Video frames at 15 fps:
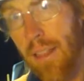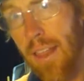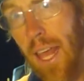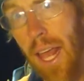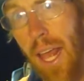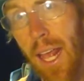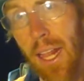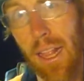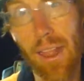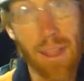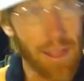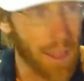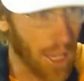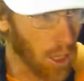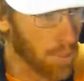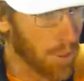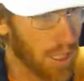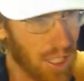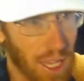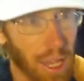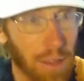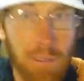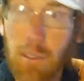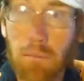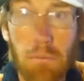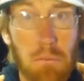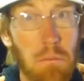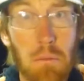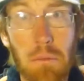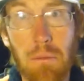then they'll be safe.
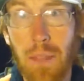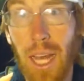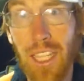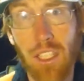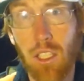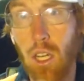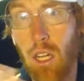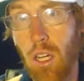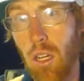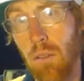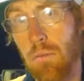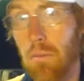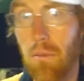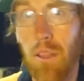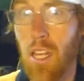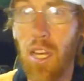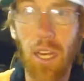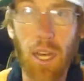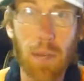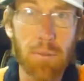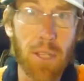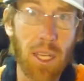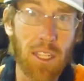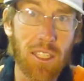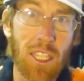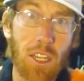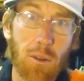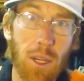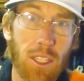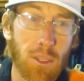That's all the updated
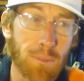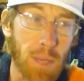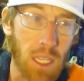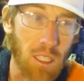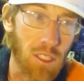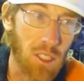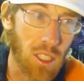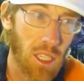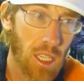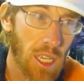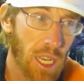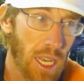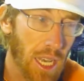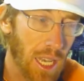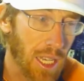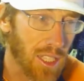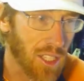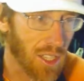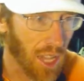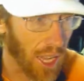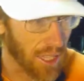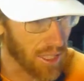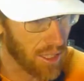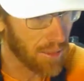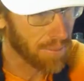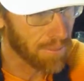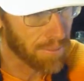TOS means. It's not